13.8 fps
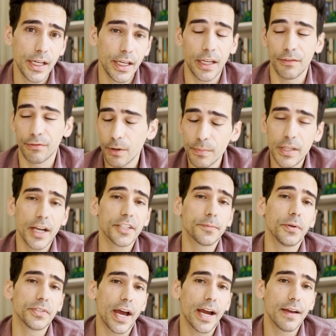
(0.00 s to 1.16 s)
And from the
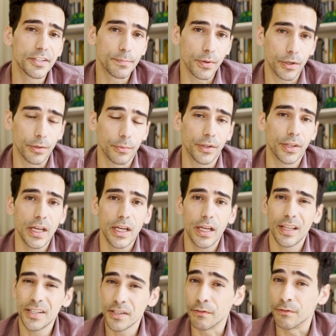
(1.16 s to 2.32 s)
experts I've spoken with,
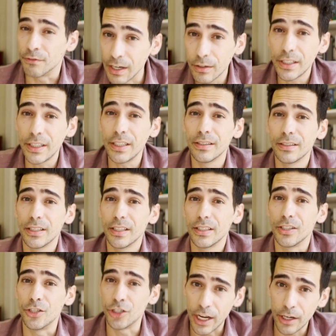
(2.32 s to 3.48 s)
that is a very
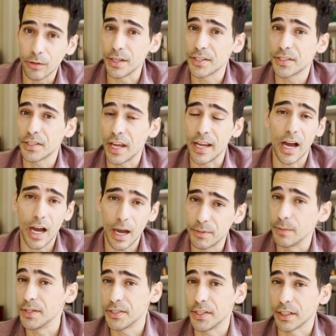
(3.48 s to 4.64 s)
generous and
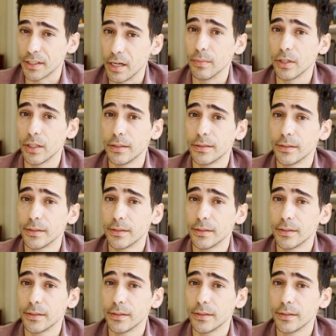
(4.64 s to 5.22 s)
optimistic number.